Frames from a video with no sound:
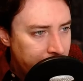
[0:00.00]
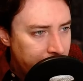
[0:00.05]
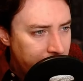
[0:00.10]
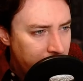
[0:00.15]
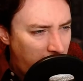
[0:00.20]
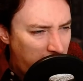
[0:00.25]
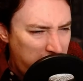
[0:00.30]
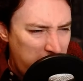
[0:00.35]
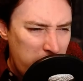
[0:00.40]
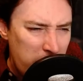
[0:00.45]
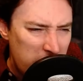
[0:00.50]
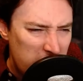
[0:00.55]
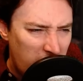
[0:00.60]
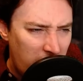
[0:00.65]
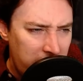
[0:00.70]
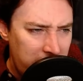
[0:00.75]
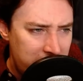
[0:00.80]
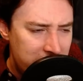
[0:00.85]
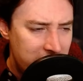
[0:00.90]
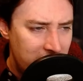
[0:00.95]
I think we
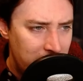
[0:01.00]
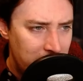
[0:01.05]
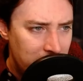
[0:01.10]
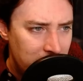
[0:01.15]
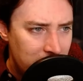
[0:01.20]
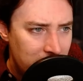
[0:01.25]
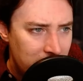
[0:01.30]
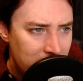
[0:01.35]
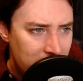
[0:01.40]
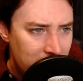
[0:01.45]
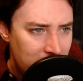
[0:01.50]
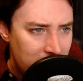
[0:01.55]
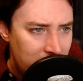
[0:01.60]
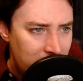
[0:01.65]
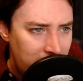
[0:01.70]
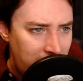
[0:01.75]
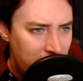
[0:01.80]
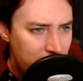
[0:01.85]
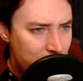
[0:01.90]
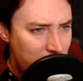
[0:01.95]
liked him.
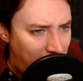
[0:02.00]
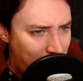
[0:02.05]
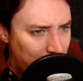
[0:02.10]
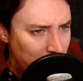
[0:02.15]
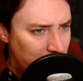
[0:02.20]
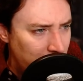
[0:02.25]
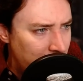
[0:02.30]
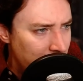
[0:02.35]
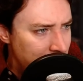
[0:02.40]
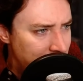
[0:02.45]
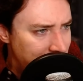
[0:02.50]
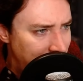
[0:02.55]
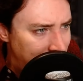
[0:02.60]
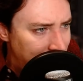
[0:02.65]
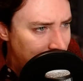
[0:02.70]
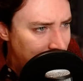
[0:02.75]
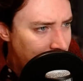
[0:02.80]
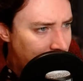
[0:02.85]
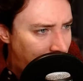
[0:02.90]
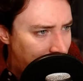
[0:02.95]
He had travelled a good
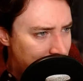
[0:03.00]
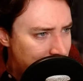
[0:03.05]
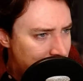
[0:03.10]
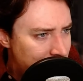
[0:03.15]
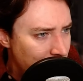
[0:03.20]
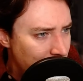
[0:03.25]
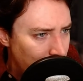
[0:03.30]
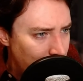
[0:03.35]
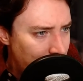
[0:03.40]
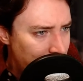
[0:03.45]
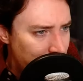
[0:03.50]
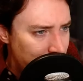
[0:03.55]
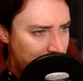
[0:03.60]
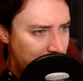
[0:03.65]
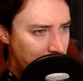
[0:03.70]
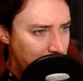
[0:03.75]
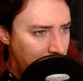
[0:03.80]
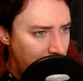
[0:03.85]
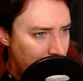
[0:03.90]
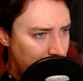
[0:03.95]
deal and had stories which
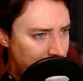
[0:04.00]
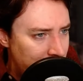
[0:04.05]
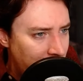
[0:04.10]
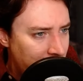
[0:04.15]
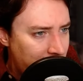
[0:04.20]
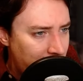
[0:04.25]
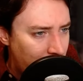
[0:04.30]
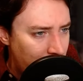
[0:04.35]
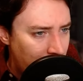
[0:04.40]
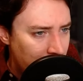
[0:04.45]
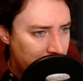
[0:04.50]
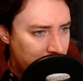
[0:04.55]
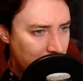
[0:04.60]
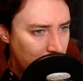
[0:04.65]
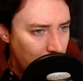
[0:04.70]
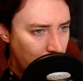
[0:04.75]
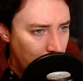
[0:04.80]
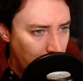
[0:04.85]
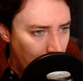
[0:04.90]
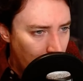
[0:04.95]
amused us on our
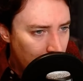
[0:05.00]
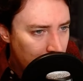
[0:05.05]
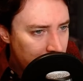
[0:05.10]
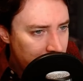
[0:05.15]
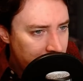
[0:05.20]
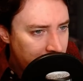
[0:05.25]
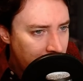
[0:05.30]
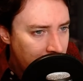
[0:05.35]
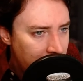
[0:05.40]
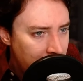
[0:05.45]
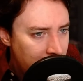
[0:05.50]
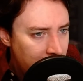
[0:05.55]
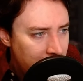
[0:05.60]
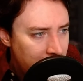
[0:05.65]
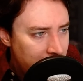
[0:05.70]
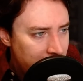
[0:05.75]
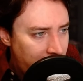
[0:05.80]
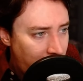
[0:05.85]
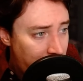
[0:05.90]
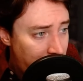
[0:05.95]
school walks,
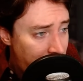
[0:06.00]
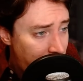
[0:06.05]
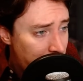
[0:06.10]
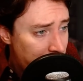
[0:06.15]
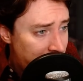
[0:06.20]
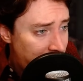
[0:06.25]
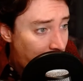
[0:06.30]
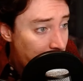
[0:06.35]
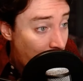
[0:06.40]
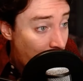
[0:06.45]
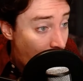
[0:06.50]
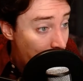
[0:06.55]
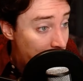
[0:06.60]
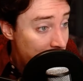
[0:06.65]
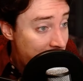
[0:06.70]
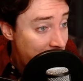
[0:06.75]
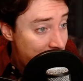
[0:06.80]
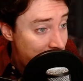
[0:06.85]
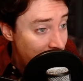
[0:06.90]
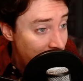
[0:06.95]
so that there was some
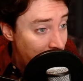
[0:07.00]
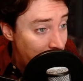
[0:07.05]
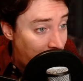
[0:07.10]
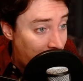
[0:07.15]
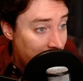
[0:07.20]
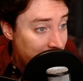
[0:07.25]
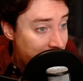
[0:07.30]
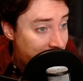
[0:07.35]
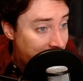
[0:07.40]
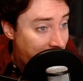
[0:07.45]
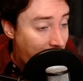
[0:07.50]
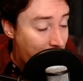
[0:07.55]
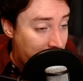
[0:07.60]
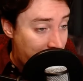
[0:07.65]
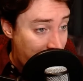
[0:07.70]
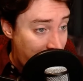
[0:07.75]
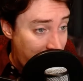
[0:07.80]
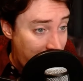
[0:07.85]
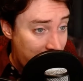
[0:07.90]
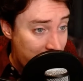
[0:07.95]
competition among us to get
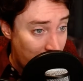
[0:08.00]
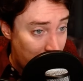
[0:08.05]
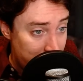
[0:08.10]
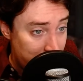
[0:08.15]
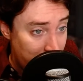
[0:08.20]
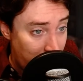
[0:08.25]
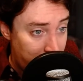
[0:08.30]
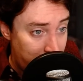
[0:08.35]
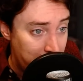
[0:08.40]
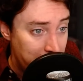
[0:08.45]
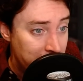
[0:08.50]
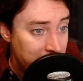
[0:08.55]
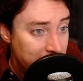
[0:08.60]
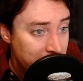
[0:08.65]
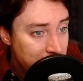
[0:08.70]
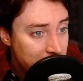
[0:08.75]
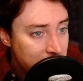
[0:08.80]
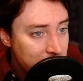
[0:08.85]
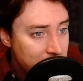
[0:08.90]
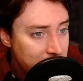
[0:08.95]
within earshot of him.
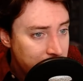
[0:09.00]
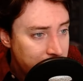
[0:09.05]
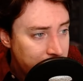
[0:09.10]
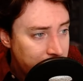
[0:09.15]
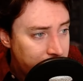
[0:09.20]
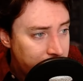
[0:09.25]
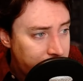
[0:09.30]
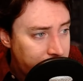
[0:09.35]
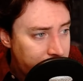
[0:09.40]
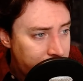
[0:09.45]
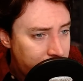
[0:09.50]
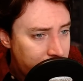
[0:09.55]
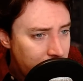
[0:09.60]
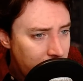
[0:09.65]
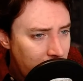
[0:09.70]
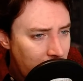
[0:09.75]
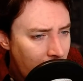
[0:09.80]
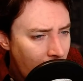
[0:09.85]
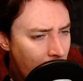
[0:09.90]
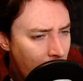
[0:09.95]

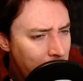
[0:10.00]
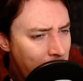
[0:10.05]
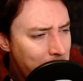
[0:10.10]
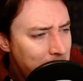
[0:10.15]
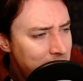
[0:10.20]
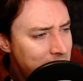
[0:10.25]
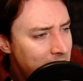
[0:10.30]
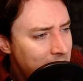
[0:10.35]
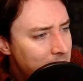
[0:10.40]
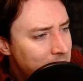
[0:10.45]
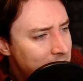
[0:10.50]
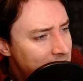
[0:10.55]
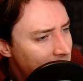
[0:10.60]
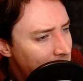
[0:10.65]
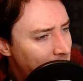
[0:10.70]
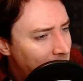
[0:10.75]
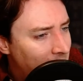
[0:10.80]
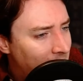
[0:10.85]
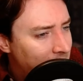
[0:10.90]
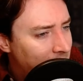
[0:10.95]
I remember too, dear
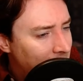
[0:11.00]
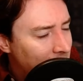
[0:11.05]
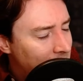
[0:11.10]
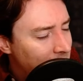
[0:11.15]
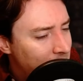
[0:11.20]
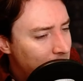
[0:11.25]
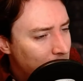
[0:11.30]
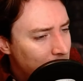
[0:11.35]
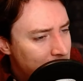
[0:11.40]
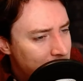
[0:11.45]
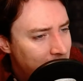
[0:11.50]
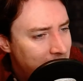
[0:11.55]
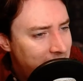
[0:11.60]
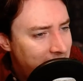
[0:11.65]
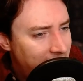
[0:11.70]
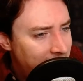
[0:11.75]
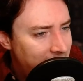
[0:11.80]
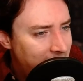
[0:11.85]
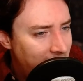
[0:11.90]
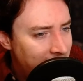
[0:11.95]
me, I've hardly thought of it
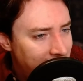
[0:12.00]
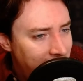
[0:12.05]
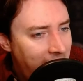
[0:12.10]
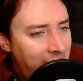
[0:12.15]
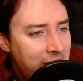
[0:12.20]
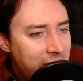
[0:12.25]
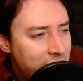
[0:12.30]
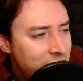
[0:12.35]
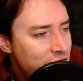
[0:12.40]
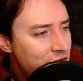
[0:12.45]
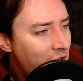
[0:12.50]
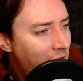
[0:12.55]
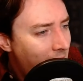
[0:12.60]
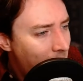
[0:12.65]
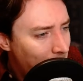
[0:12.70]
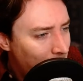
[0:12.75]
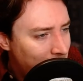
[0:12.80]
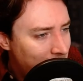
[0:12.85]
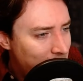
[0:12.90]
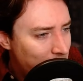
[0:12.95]
since then, that he had a charm
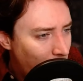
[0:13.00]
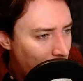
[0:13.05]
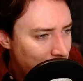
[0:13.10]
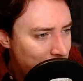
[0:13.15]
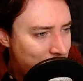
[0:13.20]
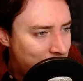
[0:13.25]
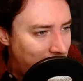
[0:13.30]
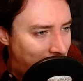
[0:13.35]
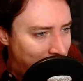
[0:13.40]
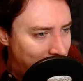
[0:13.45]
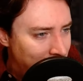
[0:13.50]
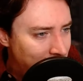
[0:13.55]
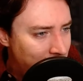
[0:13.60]
on his watch chain that